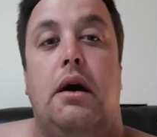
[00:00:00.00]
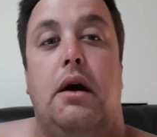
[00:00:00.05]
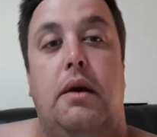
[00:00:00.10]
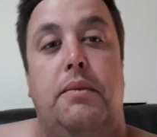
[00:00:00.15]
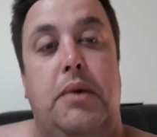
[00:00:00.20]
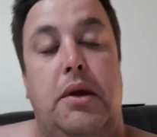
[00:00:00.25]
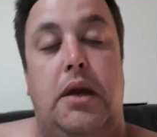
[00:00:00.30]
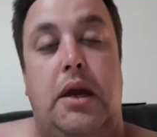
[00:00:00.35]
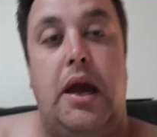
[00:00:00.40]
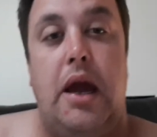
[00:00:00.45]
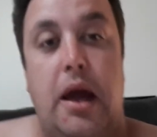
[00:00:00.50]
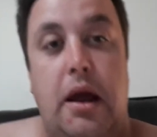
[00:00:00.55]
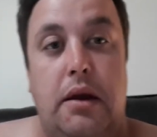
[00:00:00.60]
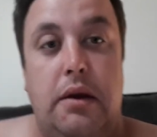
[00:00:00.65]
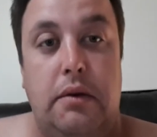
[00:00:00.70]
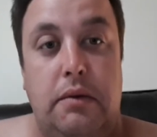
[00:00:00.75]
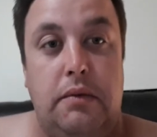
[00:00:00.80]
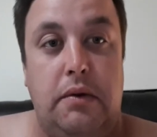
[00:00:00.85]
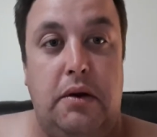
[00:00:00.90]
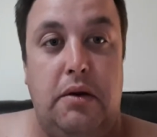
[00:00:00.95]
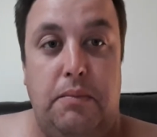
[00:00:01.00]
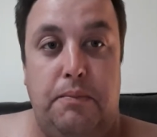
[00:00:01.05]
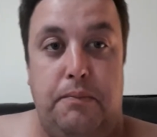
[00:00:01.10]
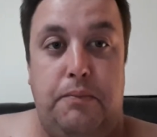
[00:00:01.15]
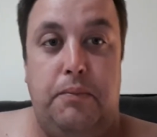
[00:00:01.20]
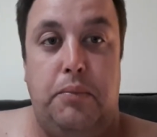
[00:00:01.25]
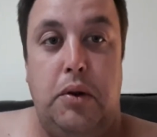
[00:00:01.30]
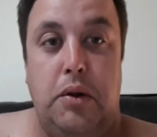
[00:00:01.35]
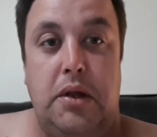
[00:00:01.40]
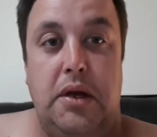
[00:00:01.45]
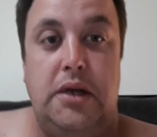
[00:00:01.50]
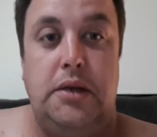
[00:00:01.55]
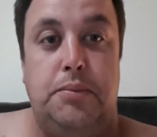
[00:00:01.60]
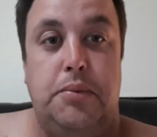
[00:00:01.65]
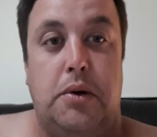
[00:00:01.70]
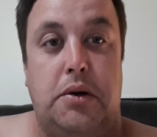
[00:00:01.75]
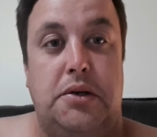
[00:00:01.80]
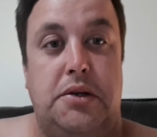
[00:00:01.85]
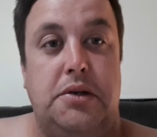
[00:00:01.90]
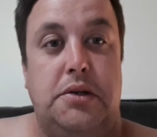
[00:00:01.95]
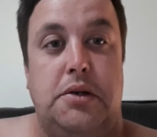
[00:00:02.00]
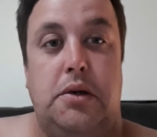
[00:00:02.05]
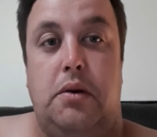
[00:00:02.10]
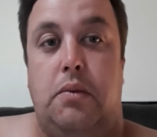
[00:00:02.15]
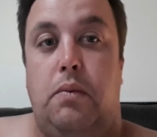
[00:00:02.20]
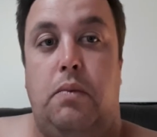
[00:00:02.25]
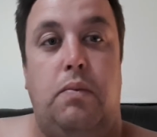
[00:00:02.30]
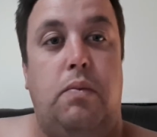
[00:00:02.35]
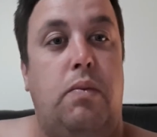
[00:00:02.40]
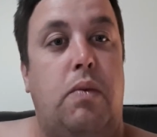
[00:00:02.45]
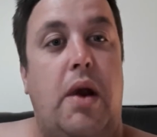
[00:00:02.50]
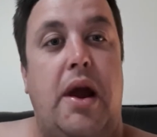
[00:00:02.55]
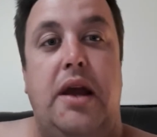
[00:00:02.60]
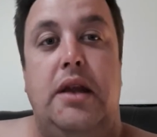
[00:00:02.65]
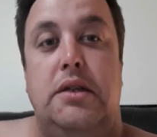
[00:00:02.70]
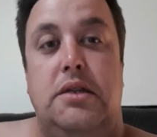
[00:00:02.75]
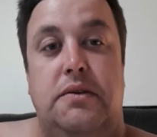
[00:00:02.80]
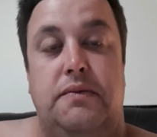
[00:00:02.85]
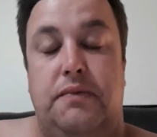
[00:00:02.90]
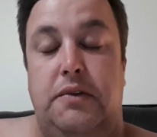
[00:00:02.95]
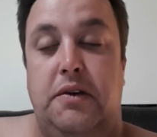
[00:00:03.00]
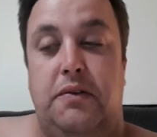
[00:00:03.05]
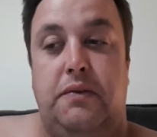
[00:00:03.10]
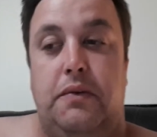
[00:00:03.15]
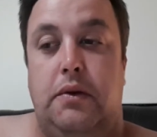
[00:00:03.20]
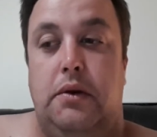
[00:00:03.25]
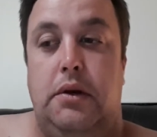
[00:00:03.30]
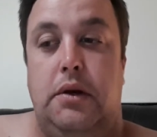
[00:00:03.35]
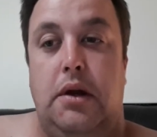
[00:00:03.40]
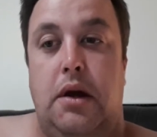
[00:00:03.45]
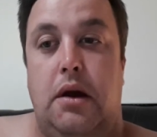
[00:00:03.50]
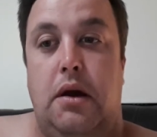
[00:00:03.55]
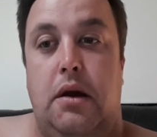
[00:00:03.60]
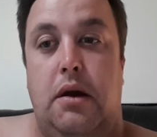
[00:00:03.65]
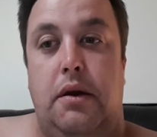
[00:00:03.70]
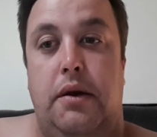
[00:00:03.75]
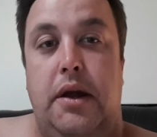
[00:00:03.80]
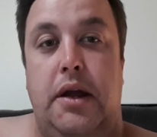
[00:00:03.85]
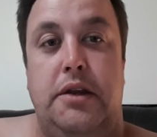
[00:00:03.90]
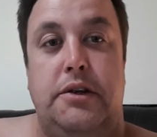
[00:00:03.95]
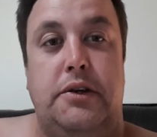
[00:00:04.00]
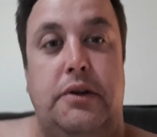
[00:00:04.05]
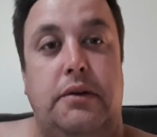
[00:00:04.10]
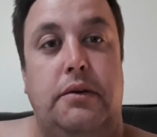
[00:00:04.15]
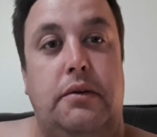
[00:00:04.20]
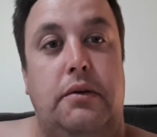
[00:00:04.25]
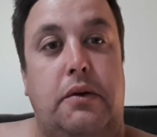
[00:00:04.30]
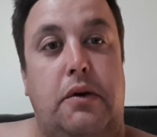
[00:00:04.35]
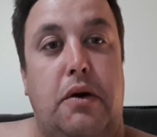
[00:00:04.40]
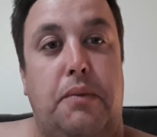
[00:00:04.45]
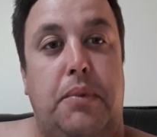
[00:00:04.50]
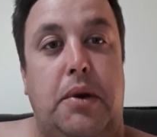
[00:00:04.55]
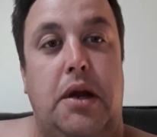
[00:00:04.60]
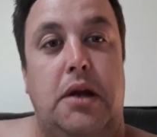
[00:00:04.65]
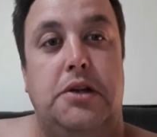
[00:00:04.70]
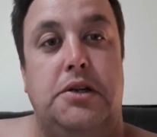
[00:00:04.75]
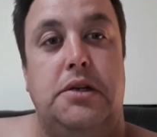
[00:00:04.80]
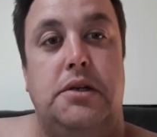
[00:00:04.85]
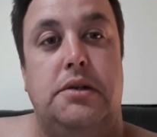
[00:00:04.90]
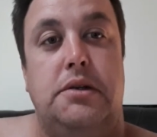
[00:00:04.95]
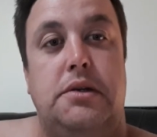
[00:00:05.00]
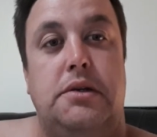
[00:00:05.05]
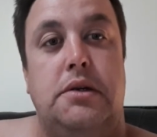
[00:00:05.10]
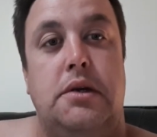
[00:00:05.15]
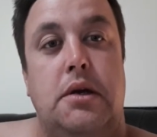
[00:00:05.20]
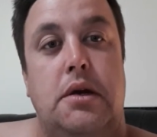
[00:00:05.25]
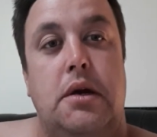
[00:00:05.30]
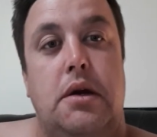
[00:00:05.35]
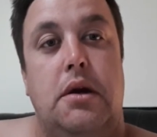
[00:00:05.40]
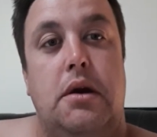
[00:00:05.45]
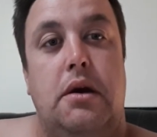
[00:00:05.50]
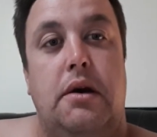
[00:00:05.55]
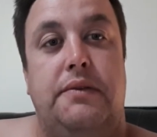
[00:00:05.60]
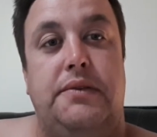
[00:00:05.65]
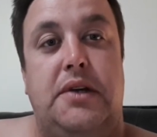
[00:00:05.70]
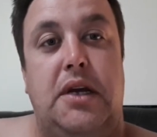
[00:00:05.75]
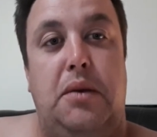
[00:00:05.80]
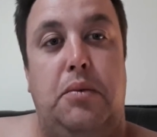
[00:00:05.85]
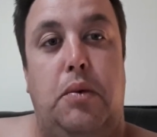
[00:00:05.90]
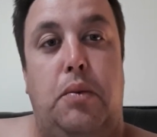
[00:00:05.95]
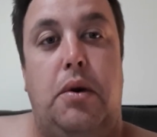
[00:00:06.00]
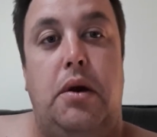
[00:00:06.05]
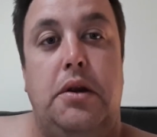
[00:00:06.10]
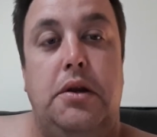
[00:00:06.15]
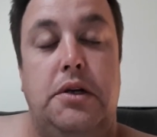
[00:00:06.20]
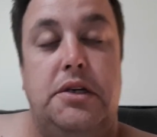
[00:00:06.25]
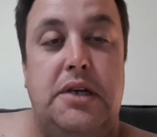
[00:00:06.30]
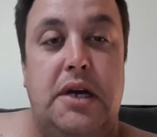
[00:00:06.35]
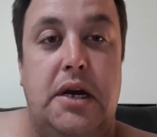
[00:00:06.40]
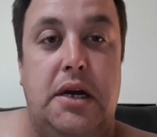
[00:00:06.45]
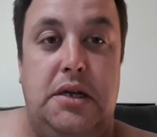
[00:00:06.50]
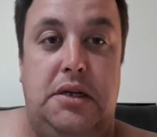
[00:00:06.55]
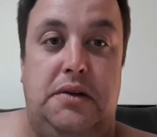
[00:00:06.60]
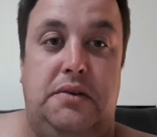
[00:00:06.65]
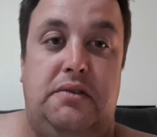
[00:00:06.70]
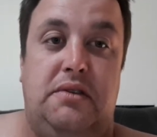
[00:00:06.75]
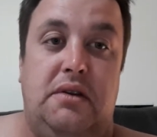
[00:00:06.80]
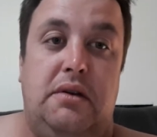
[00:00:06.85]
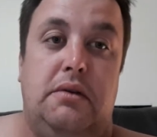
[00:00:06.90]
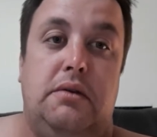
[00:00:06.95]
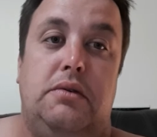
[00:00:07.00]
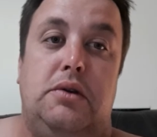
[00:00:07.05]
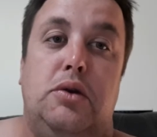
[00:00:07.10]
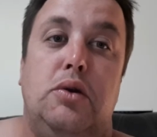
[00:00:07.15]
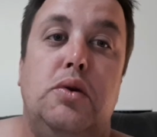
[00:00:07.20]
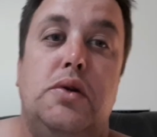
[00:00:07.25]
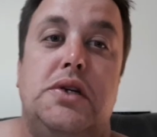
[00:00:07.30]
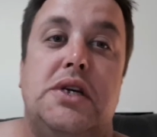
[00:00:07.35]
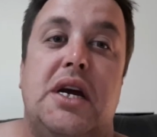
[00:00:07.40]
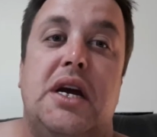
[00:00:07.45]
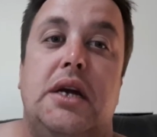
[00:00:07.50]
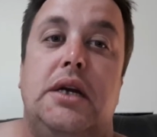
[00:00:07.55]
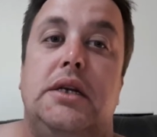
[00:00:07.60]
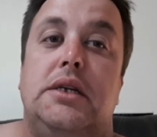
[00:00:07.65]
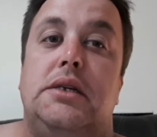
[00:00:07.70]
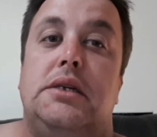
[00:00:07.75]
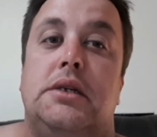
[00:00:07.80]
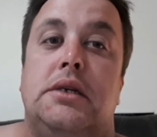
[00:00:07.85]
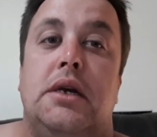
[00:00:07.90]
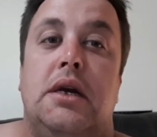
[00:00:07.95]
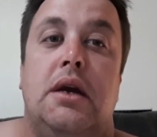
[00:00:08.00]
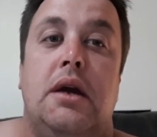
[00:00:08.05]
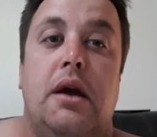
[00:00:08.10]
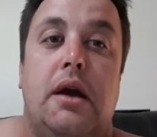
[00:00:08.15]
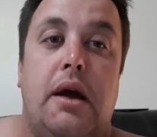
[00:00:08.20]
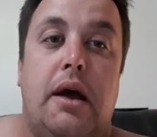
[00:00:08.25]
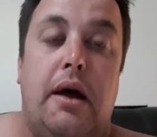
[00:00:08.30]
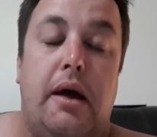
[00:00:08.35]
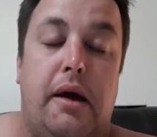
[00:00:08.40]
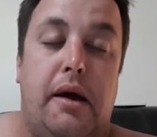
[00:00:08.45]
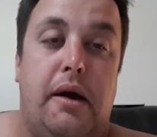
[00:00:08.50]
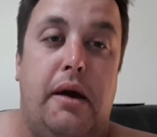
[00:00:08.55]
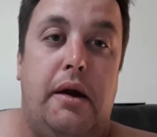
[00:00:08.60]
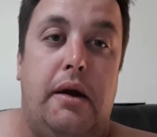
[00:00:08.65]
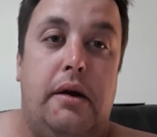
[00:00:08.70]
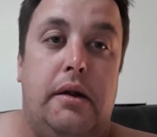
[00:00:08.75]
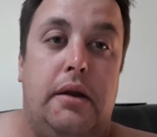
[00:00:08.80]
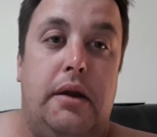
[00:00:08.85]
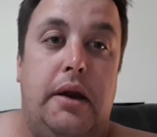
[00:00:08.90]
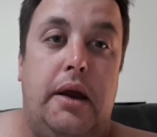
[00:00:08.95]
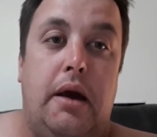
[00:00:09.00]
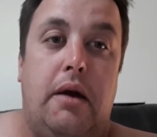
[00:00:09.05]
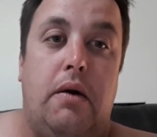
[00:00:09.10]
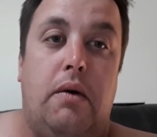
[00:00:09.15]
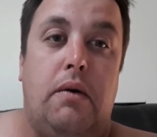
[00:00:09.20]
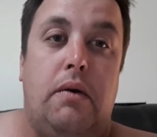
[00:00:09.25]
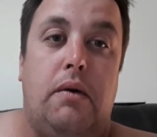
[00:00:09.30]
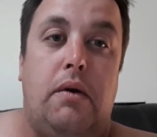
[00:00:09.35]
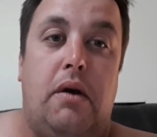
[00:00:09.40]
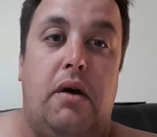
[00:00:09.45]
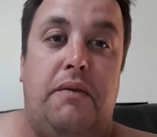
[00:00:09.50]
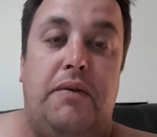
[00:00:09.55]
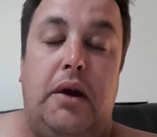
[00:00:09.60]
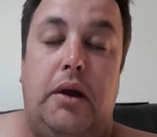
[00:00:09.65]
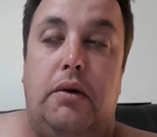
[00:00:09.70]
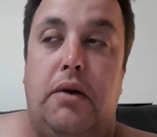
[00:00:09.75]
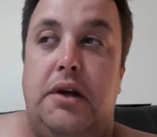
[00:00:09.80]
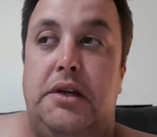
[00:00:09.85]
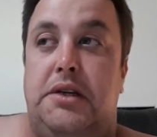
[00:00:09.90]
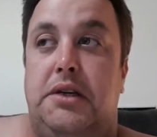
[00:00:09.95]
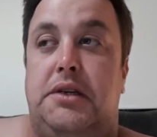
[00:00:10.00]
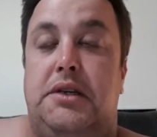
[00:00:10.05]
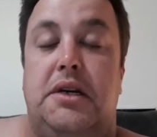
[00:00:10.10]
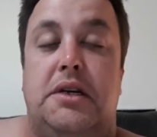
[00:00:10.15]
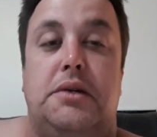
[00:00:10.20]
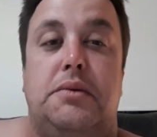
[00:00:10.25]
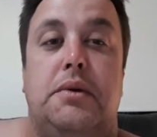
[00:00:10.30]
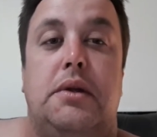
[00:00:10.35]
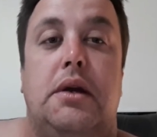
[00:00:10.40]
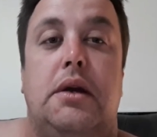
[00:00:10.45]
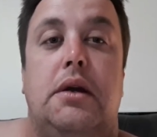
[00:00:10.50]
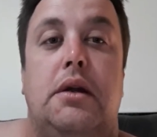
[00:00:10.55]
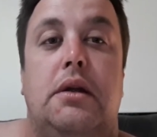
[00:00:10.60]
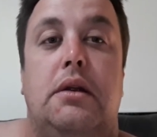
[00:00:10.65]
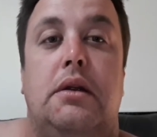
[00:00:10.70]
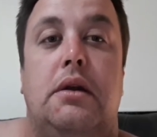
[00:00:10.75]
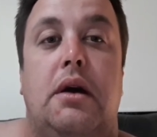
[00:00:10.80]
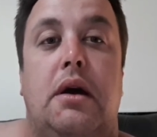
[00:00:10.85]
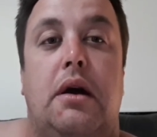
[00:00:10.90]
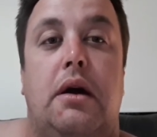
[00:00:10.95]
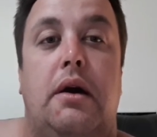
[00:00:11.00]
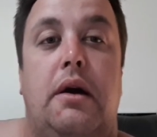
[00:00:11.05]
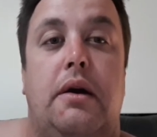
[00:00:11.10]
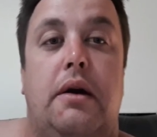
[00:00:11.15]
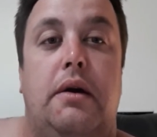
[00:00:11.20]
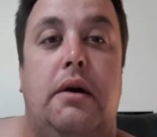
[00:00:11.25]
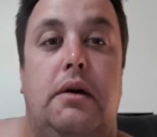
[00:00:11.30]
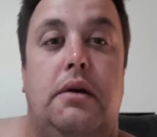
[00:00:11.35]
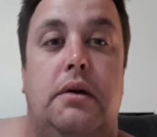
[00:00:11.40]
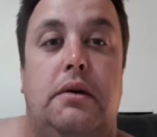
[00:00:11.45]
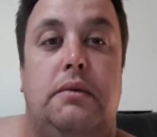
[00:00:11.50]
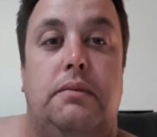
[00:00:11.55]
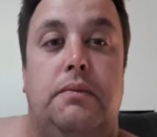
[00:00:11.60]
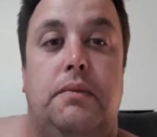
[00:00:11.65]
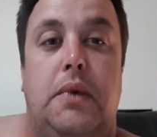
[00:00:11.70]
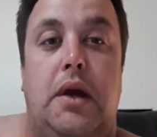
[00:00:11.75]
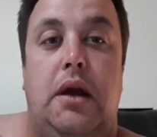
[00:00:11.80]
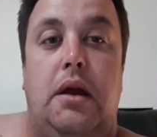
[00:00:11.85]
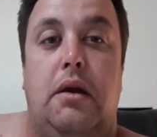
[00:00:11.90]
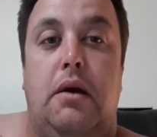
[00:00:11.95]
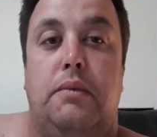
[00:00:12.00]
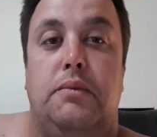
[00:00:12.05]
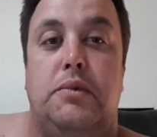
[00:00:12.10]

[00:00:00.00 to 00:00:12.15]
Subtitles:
You can put these boxes on a range of different engine combinations. I've seen them on 1UZs, I've seen them on 2Js. Now, I've had great success with it, and I'm